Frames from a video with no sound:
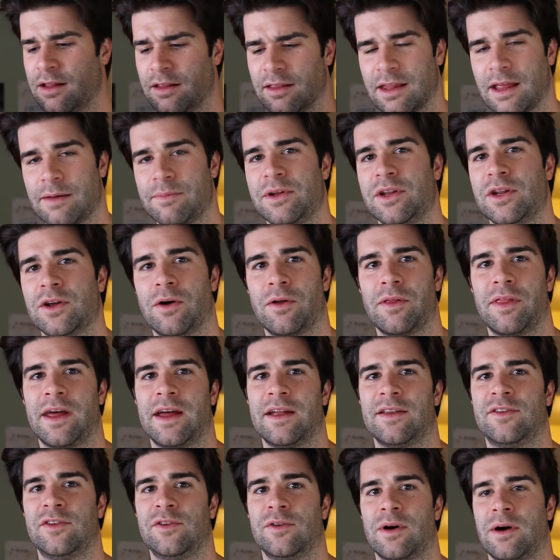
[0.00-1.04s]
Let me know
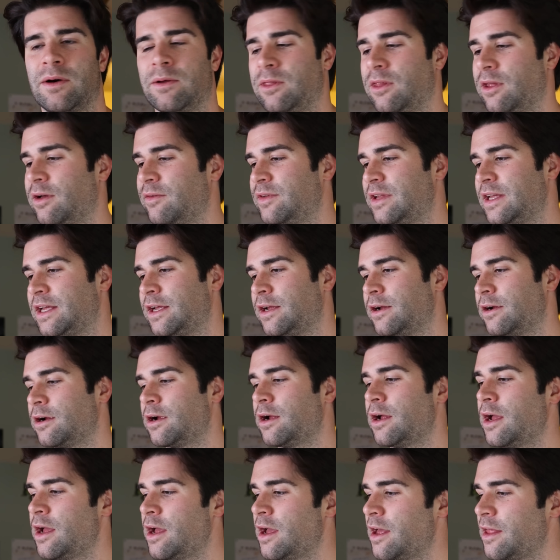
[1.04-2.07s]
that too. I would love to
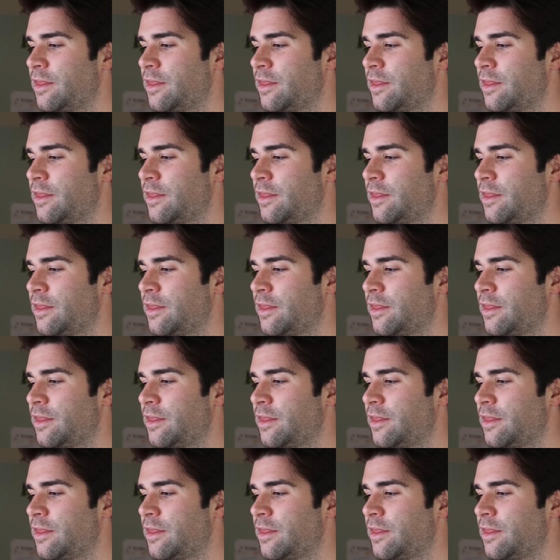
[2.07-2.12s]
hear.